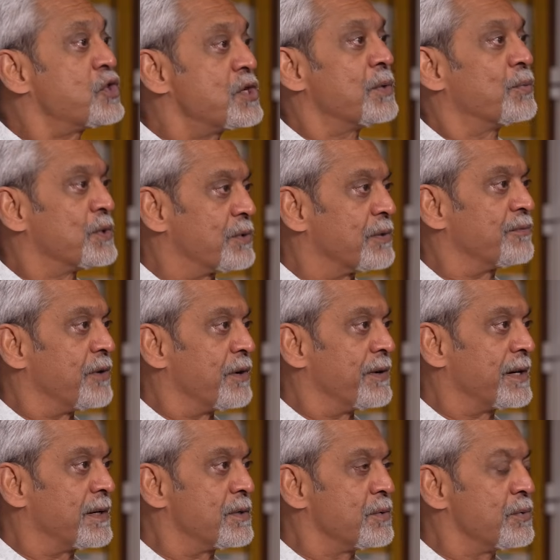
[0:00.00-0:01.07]
she was
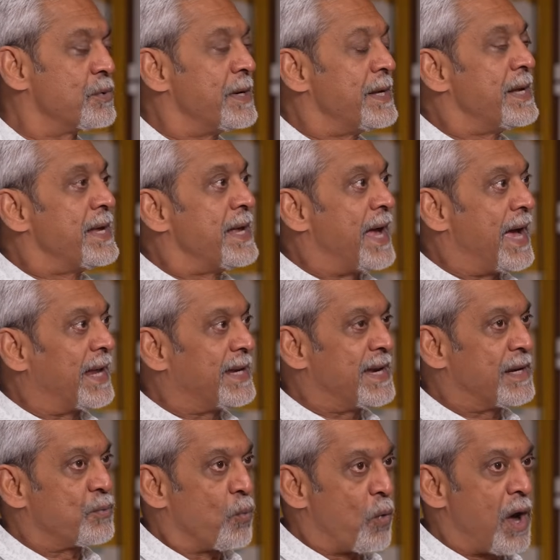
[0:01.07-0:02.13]
referring to. And
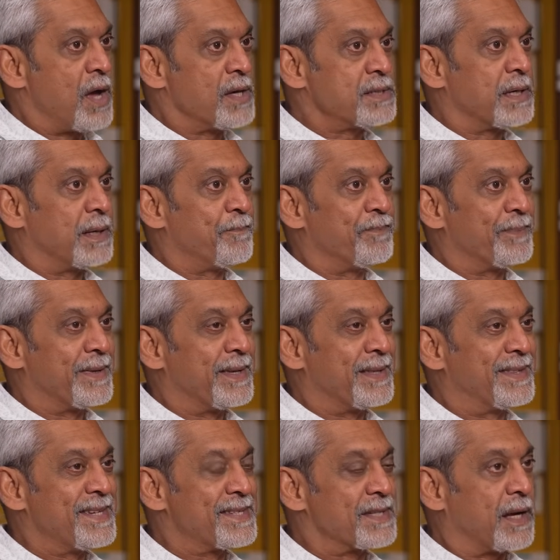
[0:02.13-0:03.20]
it was
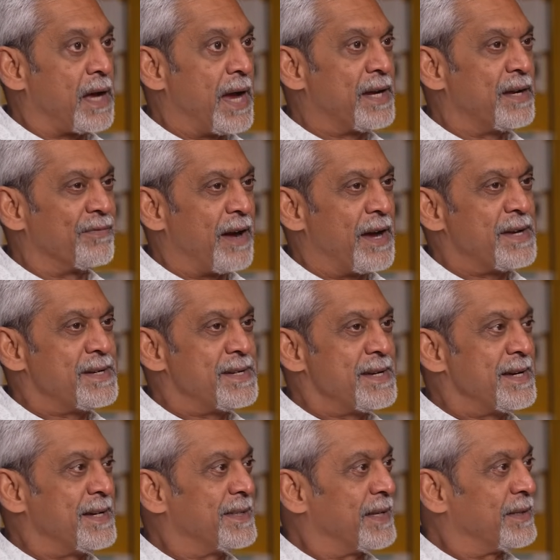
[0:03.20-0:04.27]
this kind of
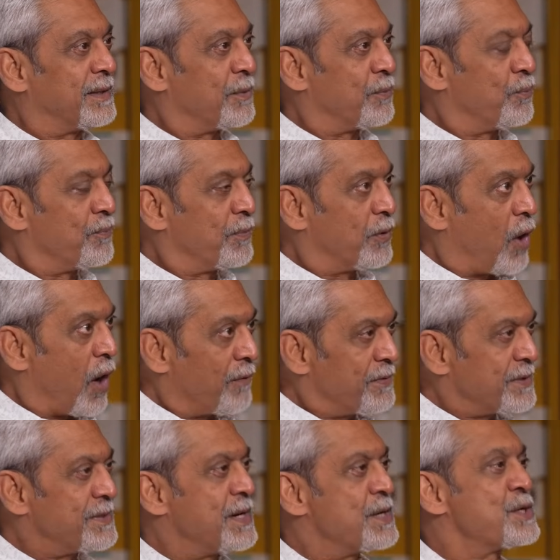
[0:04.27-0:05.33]
idea that the
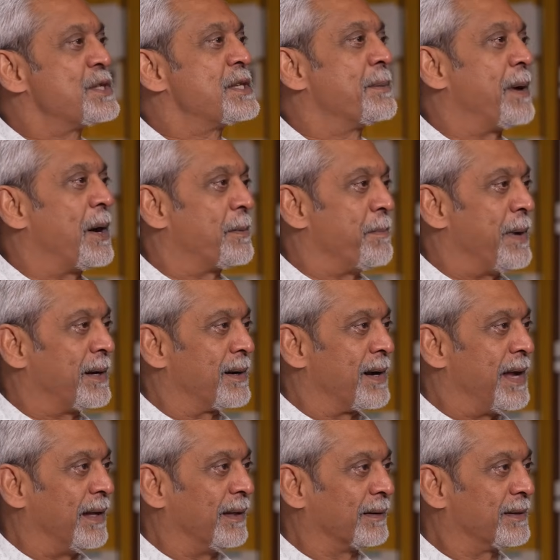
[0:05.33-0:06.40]
conversations about mental
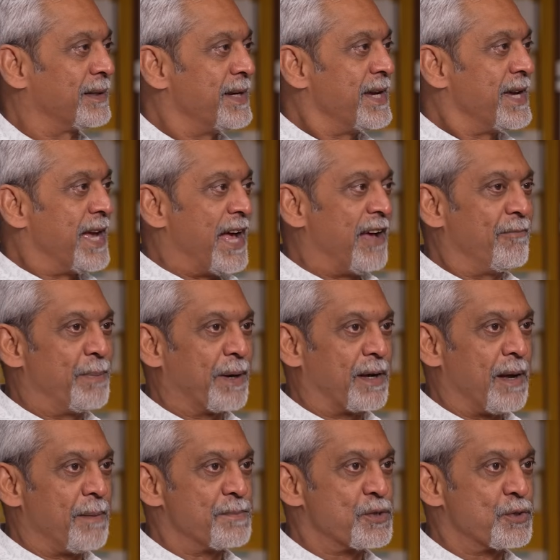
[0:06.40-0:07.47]
health have
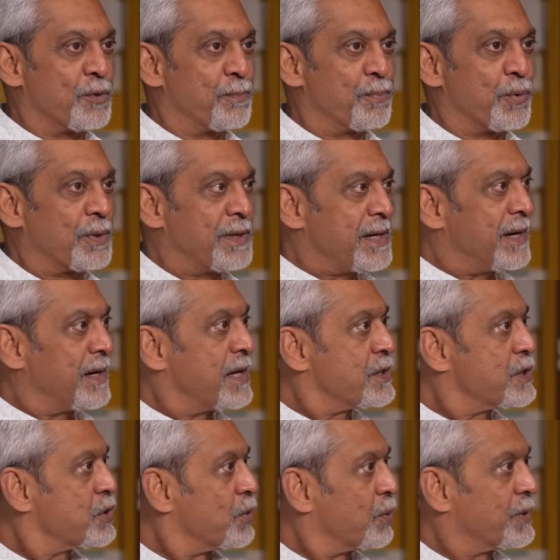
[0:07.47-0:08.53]
become so protean
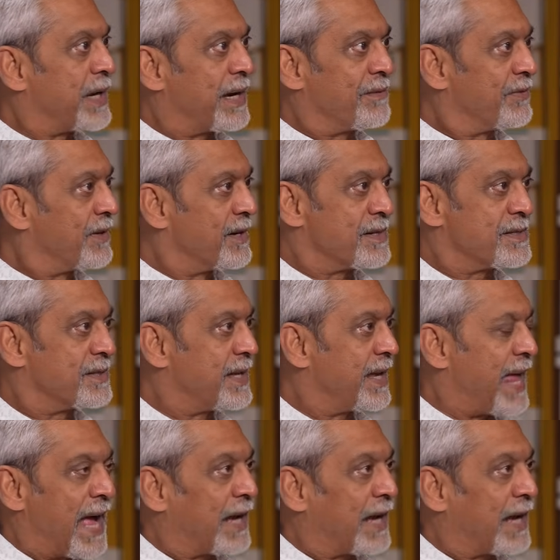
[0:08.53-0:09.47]
and so diverse that